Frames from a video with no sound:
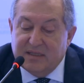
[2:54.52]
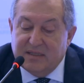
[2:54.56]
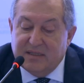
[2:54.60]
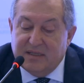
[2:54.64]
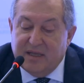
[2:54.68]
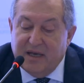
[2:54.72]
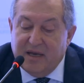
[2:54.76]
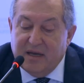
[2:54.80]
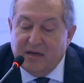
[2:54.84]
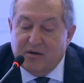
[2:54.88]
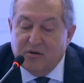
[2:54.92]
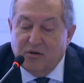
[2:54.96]

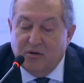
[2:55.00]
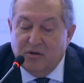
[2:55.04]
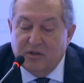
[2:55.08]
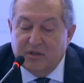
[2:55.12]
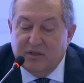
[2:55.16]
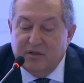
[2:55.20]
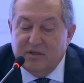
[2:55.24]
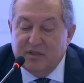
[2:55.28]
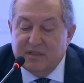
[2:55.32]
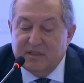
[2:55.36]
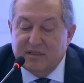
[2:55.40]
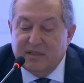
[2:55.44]

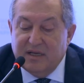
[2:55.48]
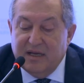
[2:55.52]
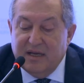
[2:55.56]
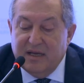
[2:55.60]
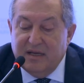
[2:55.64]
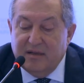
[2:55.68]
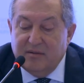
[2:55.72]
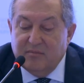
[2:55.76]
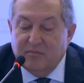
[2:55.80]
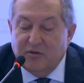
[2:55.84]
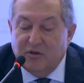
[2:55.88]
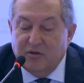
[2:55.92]
stakeholders
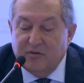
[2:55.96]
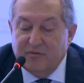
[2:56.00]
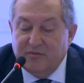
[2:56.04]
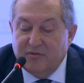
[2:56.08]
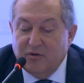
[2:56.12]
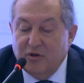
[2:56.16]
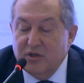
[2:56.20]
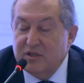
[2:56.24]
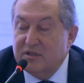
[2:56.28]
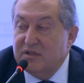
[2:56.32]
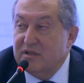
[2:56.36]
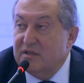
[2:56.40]
and more
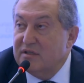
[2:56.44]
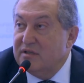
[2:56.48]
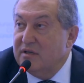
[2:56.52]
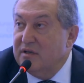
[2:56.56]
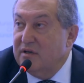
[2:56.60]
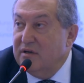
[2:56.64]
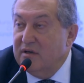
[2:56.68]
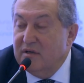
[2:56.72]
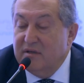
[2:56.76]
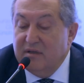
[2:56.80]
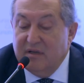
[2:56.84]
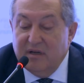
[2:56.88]
voices
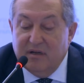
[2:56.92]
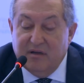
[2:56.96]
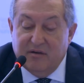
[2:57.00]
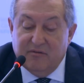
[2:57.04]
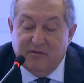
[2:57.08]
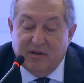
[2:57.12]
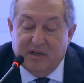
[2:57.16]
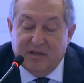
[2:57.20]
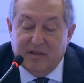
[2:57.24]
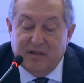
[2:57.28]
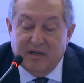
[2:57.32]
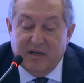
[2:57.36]
heard
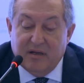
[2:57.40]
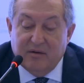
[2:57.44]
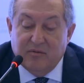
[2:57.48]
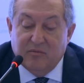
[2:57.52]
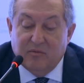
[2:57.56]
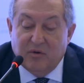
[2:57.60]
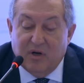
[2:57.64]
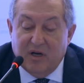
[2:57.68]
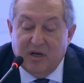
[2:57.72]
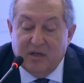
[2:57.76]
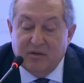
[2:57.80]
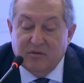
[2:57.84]
rather
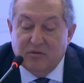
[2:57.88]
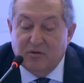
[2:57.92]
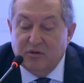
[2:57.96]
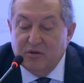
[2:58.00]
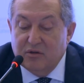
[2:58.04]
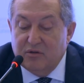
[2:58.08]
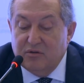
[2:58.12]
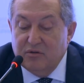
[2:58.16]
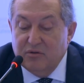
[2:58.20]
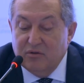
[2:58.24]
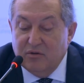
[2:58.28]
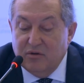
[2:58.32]
than one
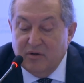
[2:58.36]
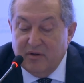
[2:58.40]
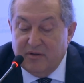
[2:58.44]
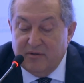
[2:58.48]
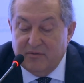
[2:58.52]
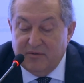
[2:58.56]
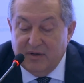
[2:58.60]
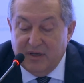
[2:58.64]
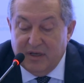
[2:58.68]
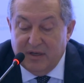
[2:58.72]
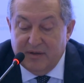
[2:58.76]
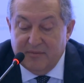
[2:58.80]
or two or
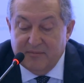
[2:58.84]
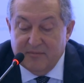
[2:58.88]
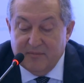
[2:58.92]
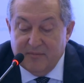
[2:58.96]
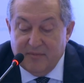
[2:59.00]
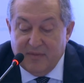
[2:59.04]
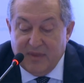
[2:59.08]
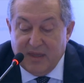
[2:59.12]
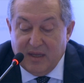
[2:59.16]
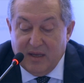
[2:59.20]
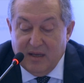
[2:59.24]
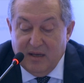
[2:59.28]
three.
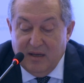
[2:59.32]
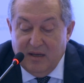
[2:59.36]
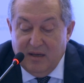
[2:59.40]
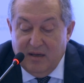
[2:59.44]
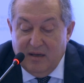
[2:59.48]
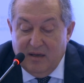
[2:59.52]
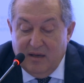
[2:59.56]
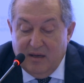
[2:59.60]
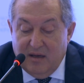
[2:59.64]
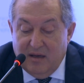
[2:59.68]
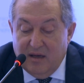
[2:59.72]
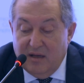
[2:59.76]

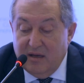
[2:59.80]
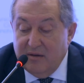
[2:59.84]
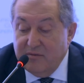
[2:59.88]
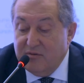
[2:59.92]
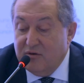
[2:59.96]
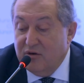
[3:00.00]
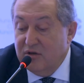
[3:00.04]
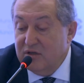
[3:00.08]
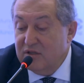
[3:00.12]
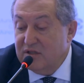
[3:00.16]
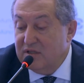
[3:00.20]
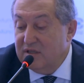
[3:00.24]
And
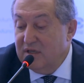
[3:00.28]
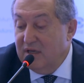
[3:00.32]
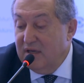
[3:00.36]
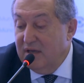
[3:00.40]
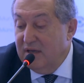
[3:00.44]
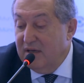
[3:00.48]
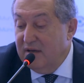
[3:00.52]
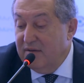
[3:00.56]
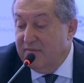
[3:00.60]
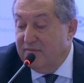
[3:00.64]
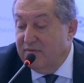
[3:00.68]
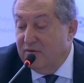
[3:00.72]
of course,
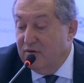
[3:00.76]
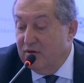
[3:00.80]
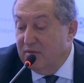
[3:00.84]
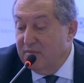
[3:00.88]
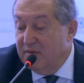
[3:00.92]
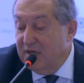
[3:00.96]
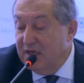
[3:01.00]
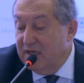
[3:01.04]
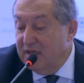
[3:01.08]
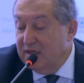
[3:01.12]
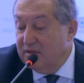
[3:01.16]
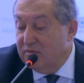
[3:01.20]
for
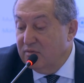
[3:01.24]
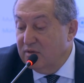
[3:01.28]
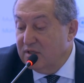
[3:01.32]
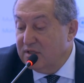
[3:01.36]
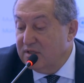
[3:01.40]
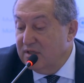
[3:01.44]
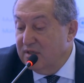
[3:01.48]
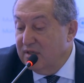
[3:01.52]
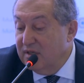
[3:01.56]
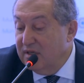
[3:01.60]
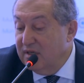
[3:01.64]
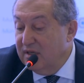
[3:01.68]
me, it
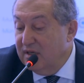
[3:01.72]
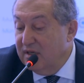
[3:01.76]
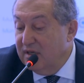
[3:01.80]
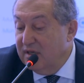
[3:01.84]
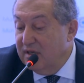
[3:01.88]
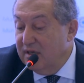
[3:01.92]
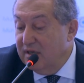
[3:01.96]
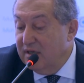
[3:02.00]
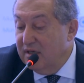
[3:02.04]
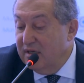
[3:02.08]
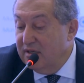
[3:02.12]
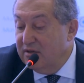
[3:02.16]
was
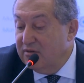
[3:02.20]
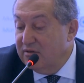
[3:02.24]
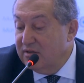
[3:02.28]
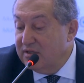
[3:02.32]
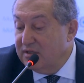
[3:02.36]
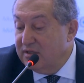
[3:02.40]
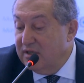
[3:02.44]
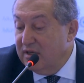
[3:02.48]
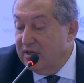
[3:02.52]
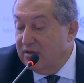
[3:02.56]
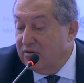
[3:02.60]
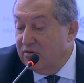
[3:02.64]

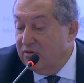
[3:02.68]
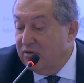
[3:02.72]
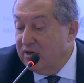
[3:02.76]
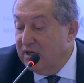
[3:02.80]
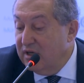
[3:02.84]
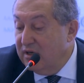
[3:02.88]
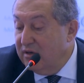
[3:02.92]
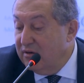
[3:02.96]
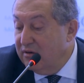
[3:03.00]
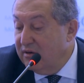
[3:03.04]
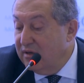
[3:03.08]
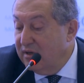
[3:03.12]
interesting to
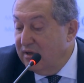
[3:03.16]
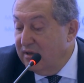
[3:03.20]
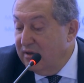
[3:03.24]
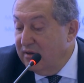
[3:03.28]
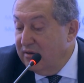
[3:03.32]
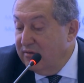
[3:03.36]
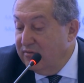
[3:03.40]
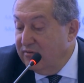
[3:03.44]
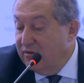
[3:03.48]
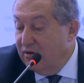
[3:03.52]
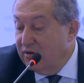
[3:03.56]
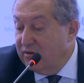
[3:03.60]
hear,
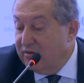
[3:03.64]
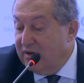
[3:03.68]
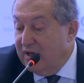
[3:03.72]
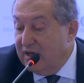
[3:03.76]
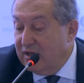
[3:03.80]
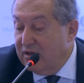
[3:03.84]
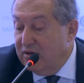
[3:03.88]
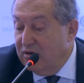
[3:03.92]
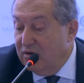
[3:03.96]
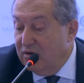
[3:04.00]
Wolfgang,